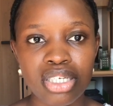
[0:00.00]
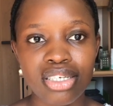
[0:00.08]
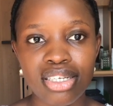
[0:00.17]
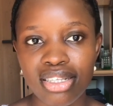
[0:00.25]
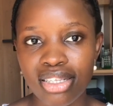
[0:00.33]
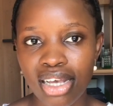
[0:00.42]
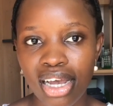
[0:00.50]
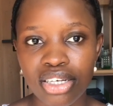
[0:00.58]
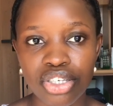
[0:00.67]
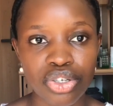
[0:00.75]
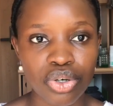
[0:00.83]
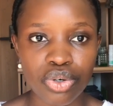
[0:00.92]

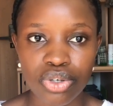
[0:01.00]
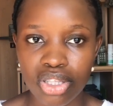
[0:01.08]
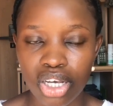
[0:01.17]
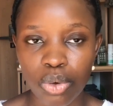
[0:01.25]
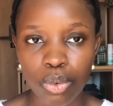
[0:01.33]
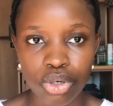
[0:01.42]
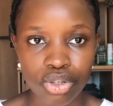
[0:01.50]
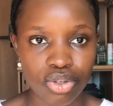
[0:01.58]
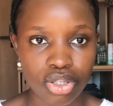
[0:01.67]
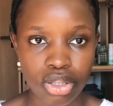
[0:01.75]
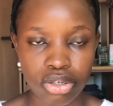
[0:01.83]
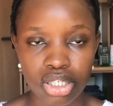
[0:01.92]
decide the course that you want to
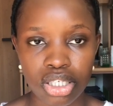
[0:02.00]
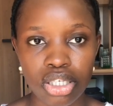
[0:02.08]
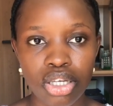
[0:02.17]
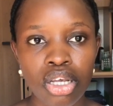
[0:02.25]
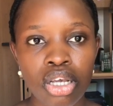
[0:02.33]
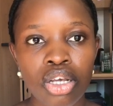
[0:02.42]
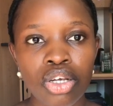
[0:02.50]
study.